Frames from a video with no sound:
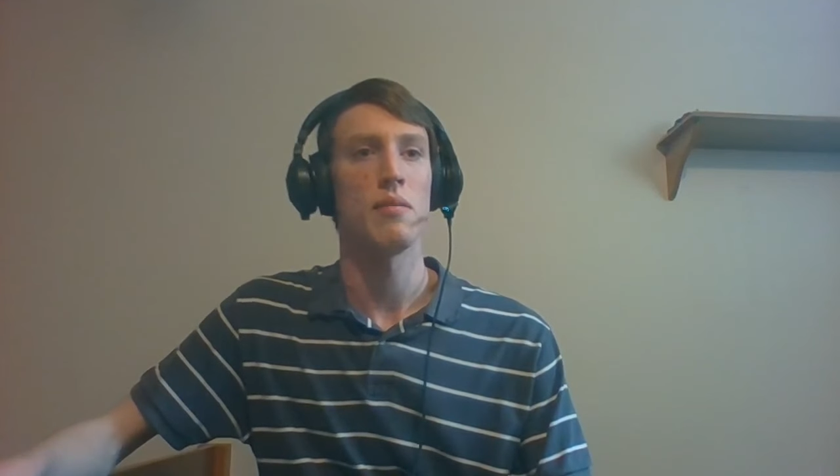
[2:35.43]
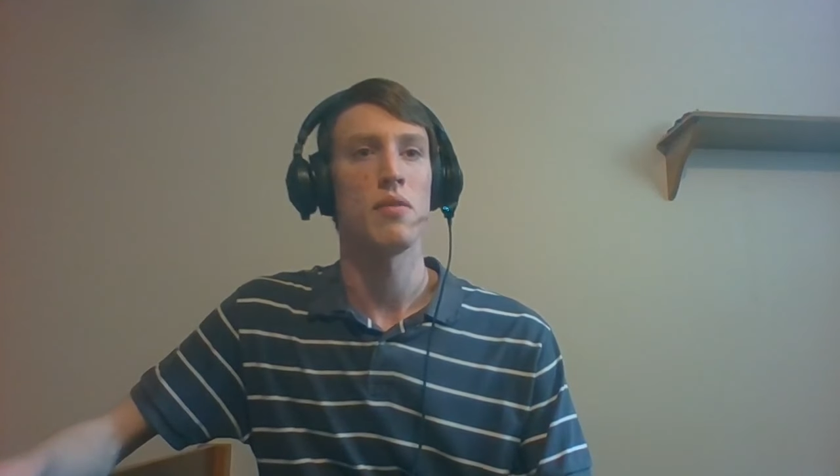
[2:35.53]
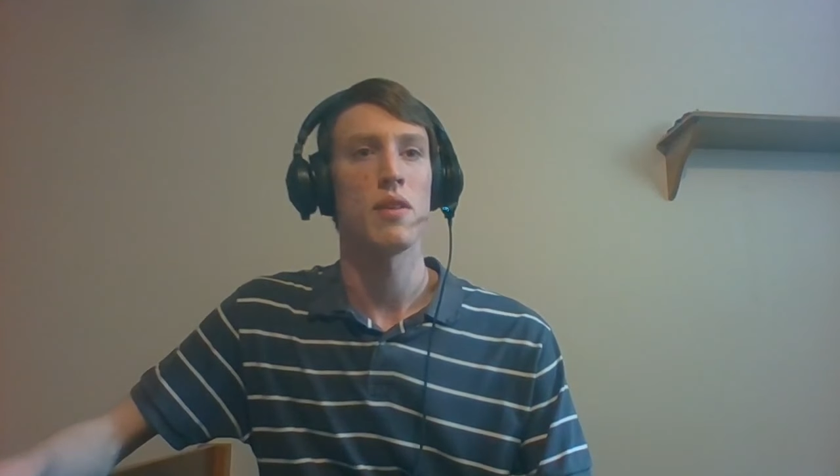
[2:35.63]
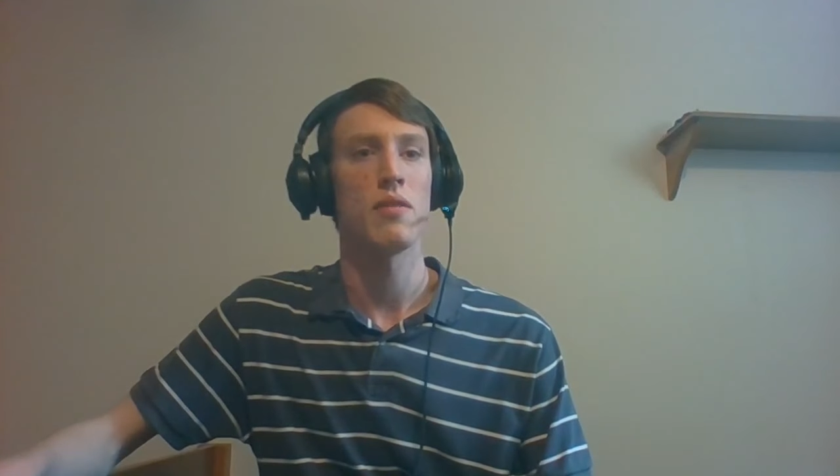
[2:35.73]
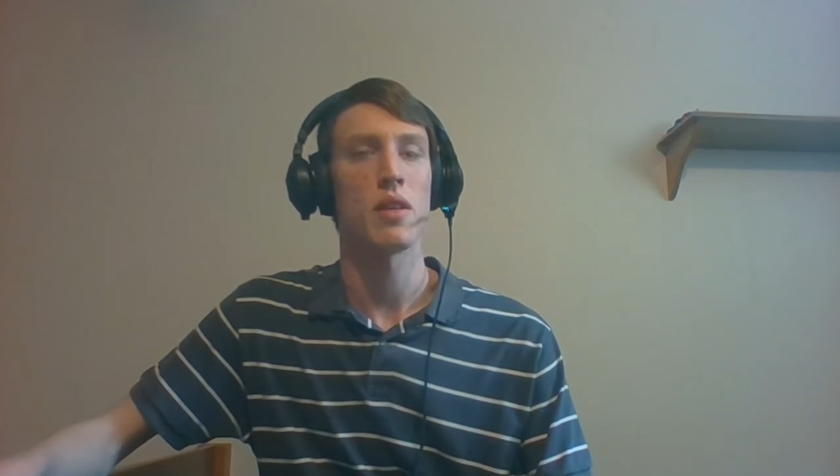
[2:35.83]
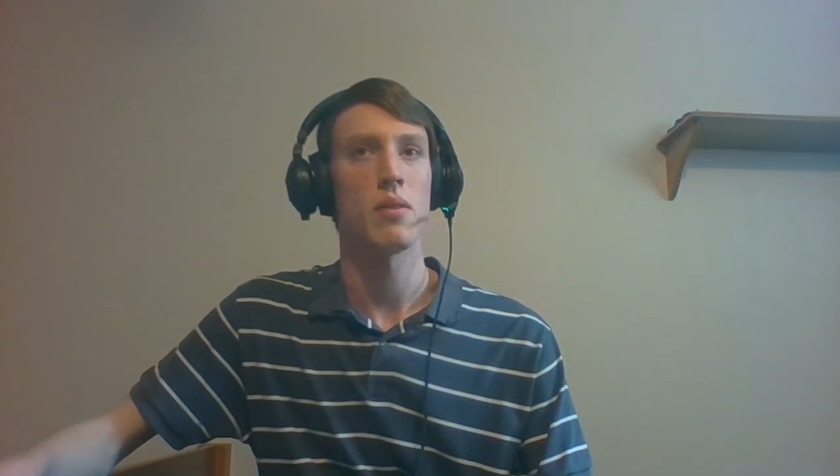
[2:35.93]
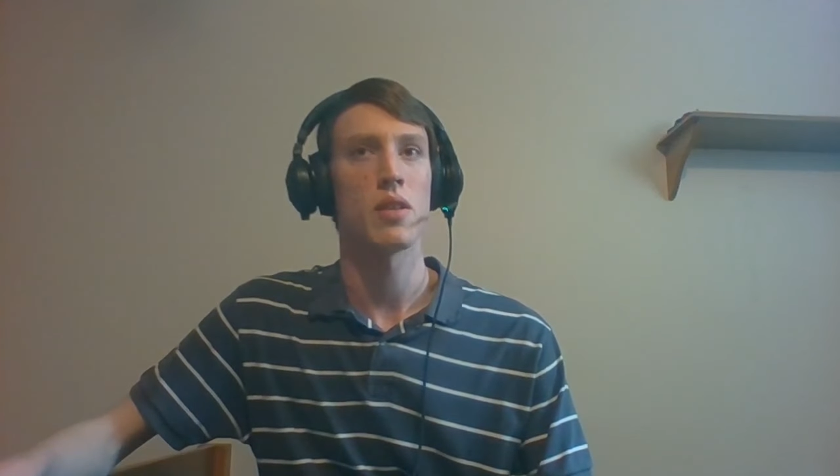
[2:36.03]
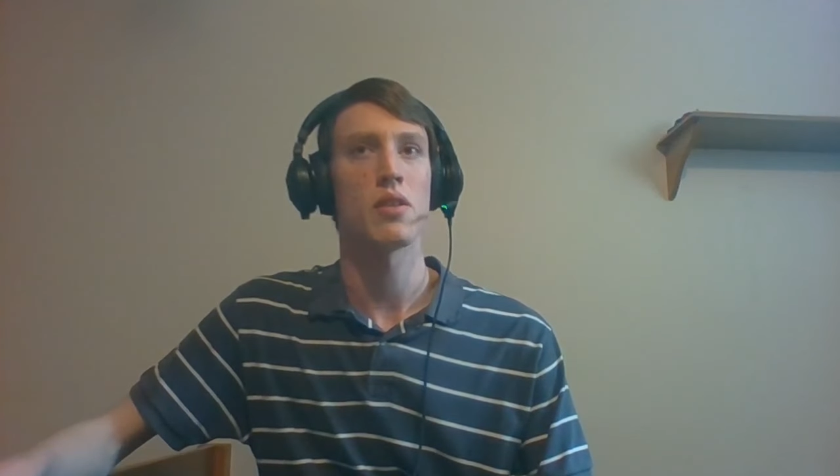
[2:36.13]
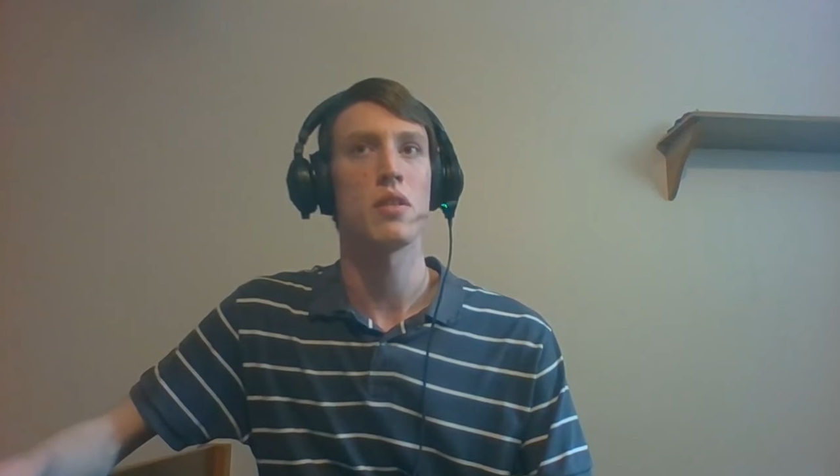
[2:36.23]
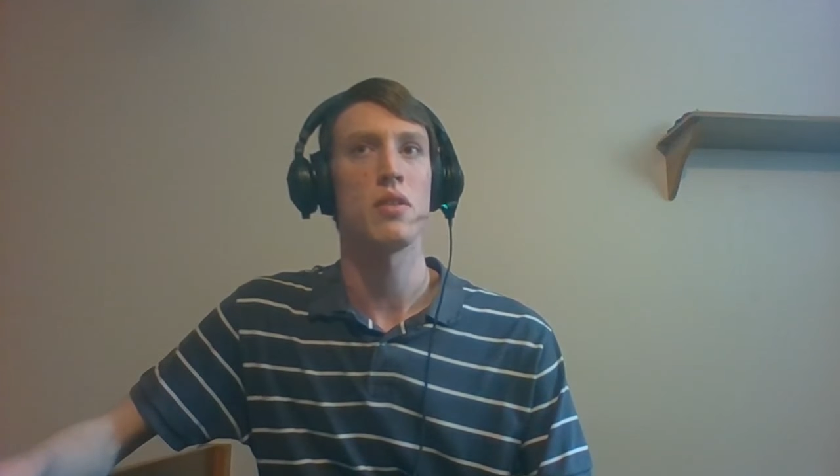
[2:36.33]
If you have any
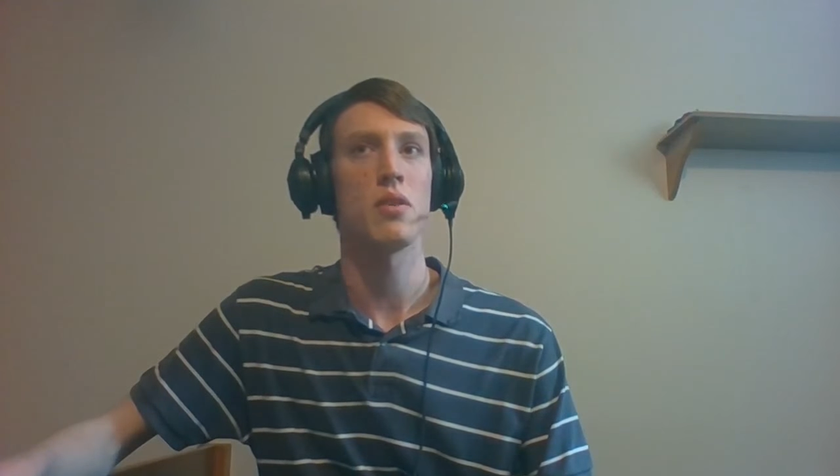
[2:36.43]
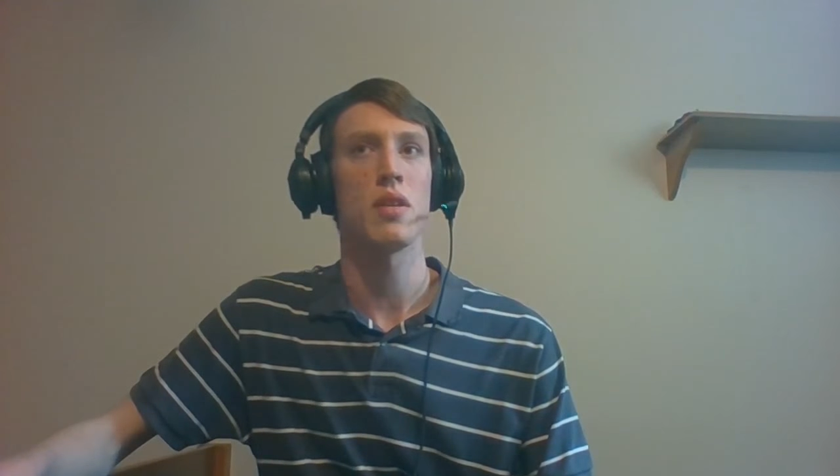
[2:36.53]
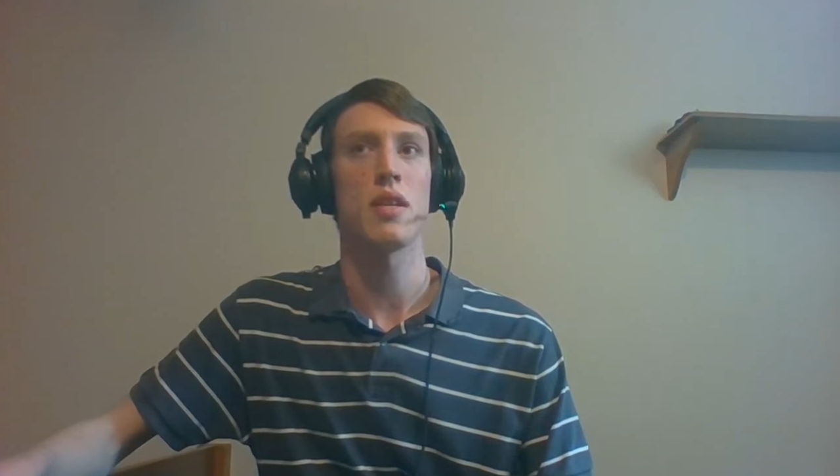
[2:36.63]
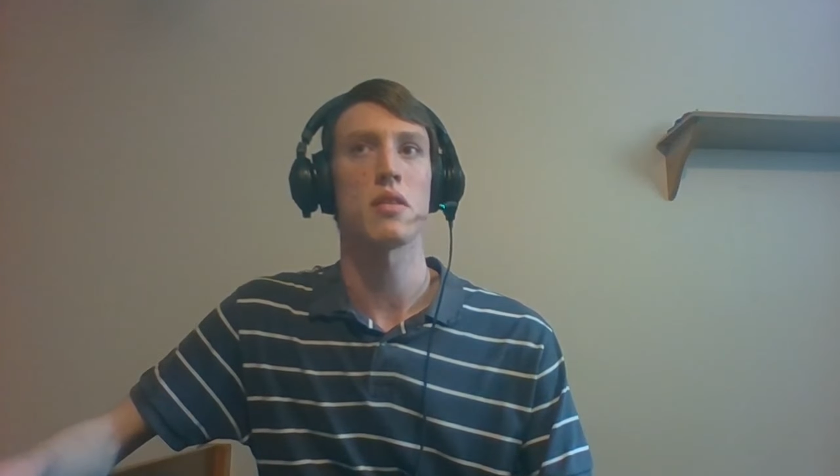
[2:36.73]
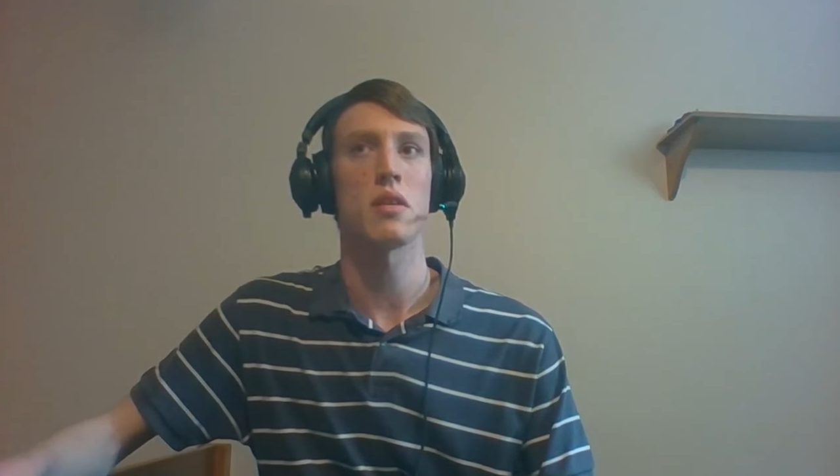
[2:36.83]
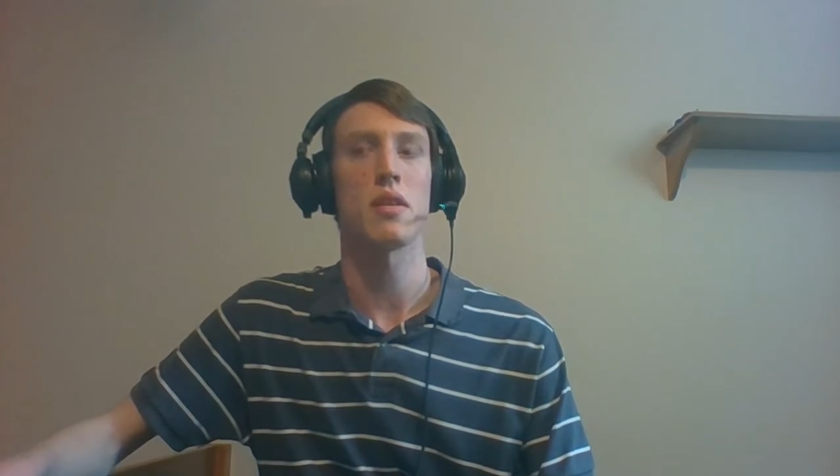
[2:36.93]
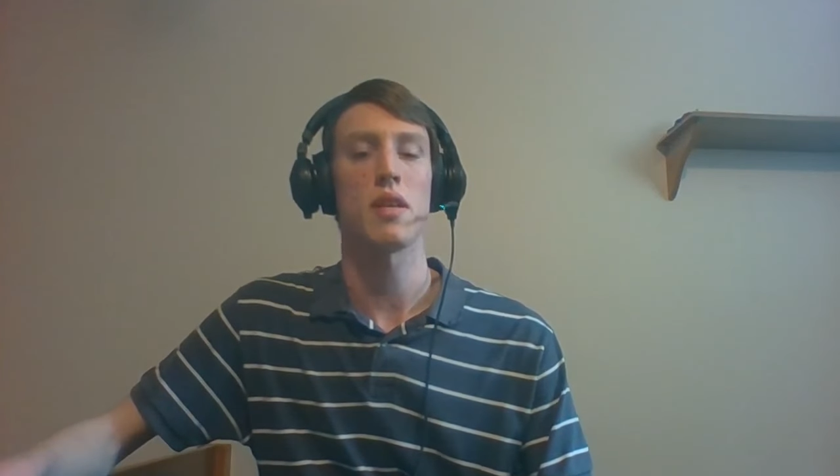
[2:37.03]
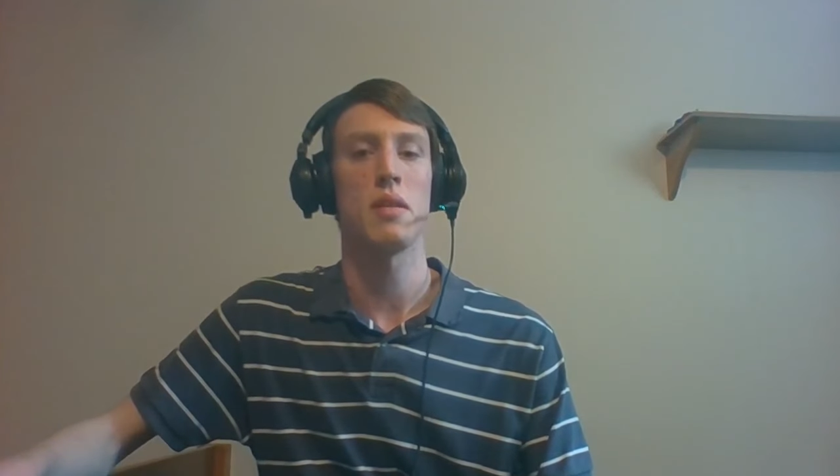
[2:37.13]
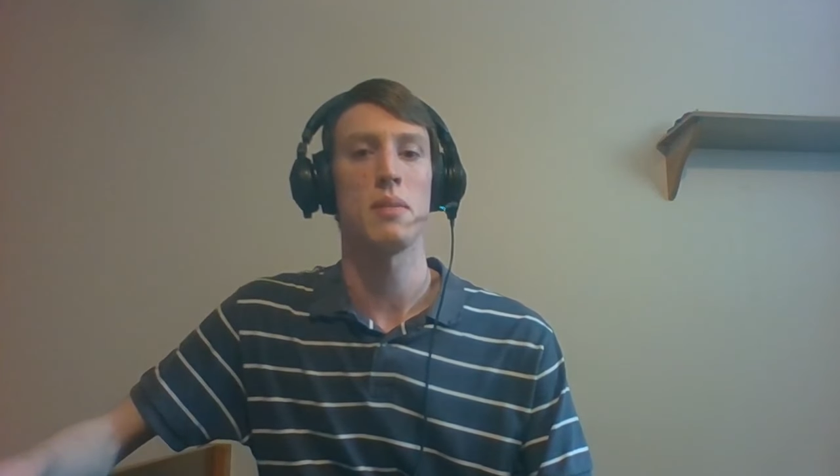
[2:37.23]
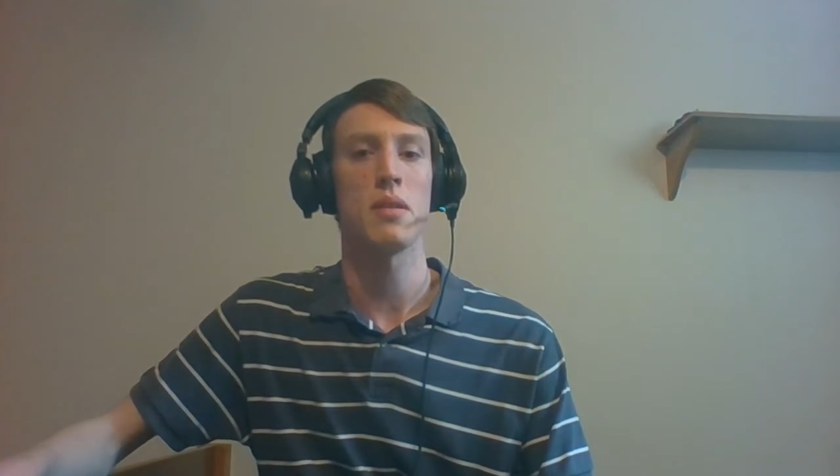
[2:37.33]
questions, you can ask in the
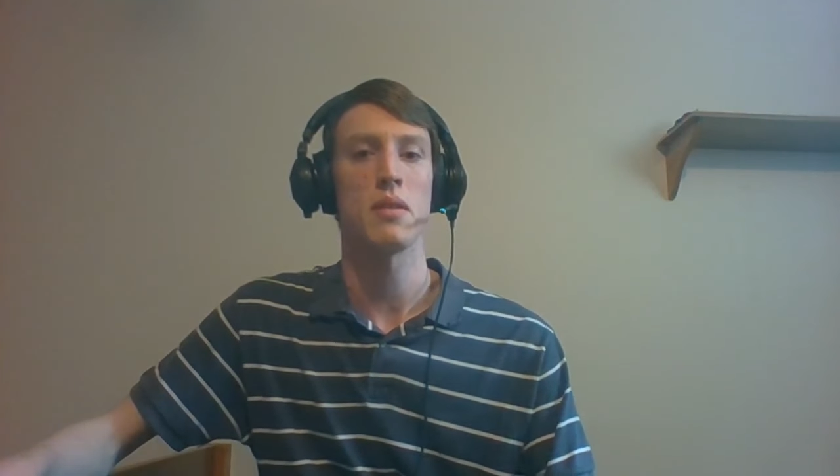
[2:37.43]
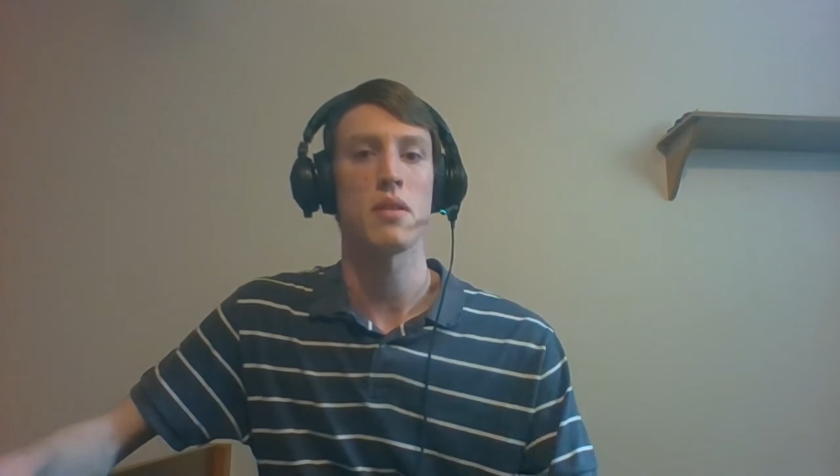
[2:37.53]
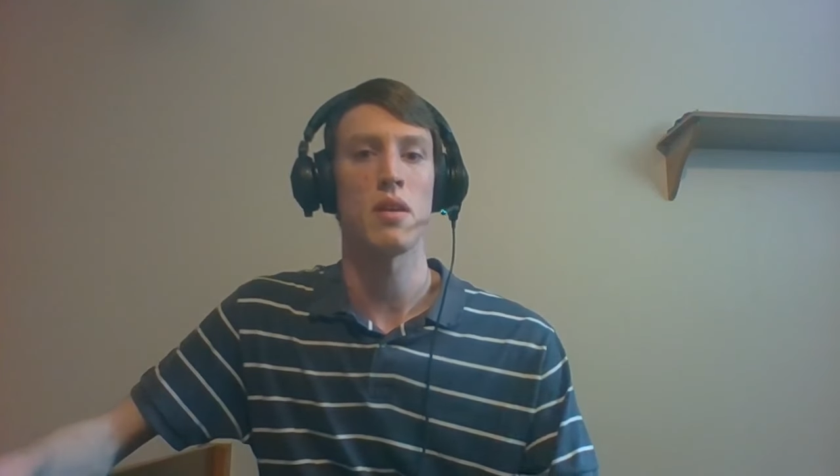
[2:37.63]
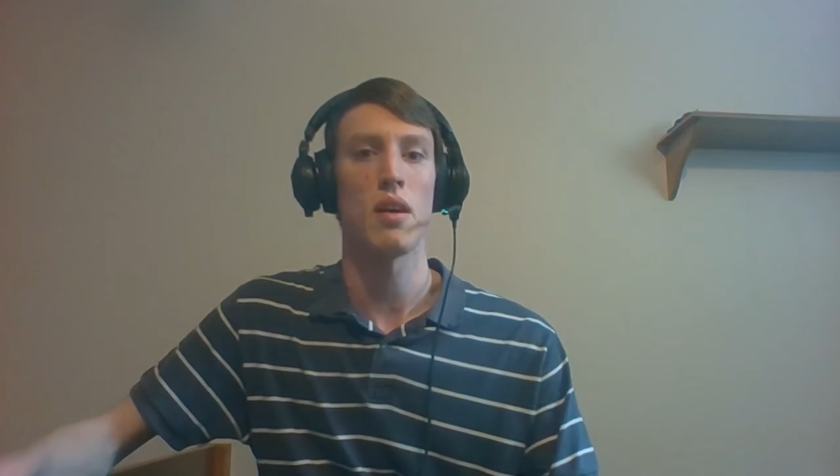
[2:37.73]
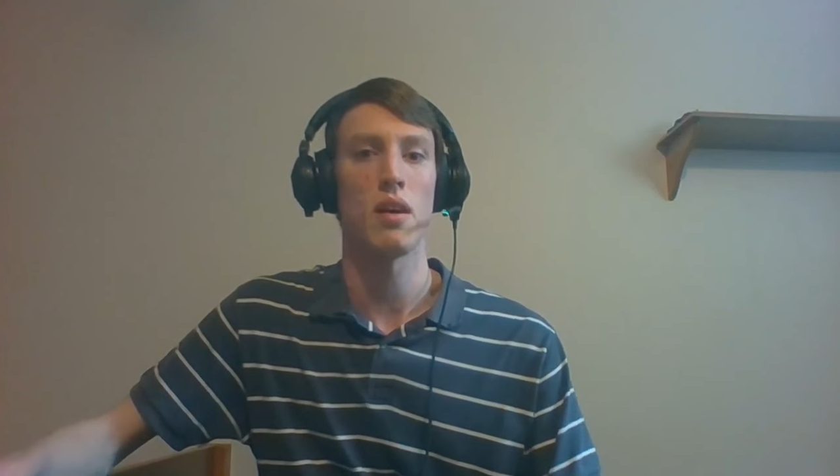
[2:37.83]
comments.